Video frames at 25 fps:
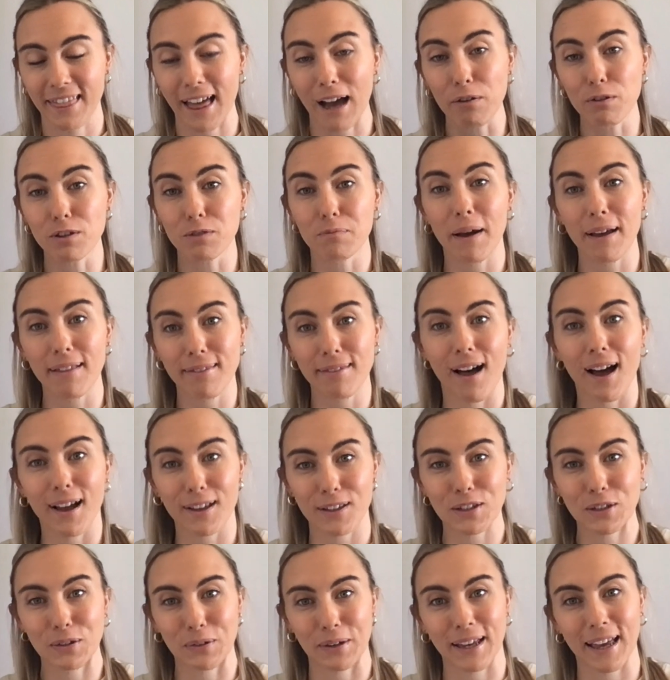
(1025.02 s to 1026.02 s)
was my
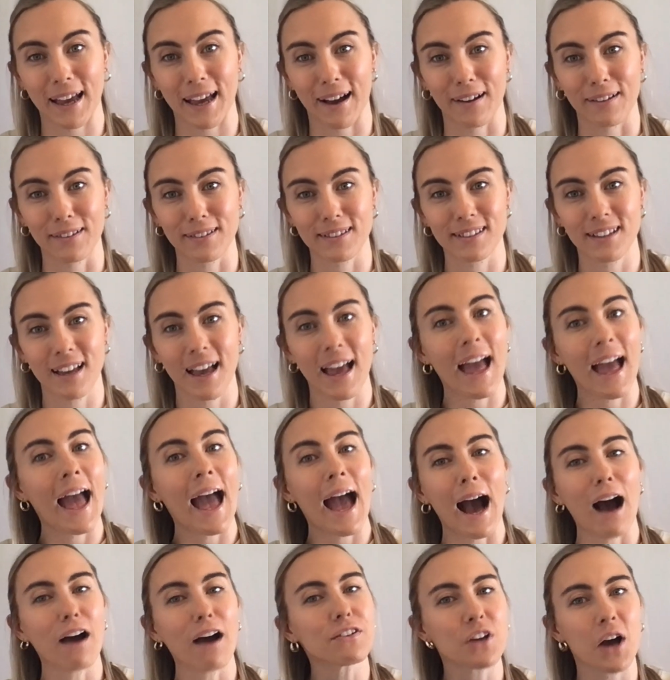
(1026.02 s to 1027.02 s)
last 2 accounts.
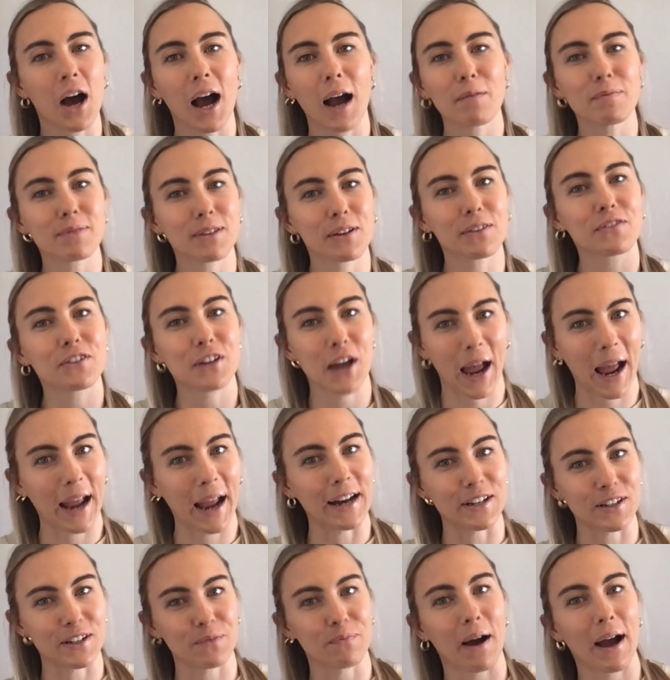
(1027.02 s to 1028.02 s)
How times have
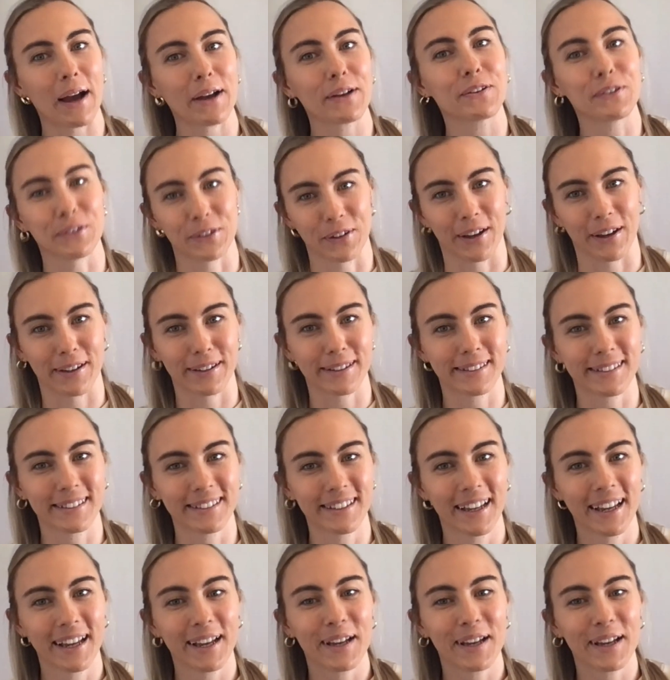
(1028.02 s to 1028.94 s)
changed, my goodness.